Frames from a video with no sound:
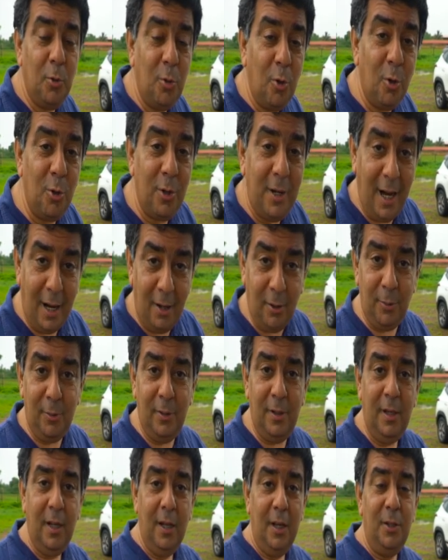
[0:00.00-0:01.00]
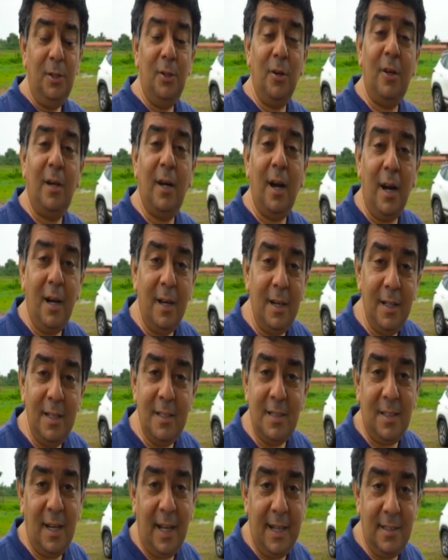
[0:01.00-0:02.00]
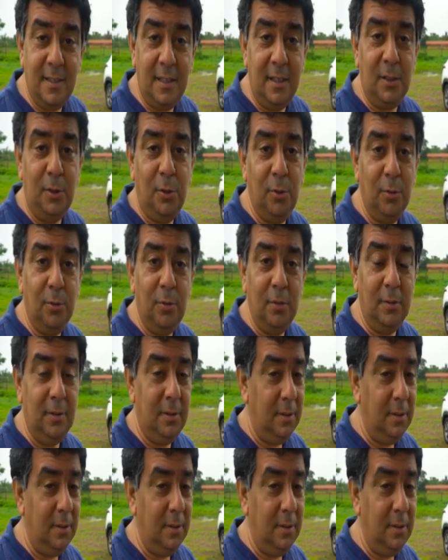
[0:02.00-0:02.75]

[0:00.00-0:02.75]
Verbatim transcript: go down, your car is nice and cool.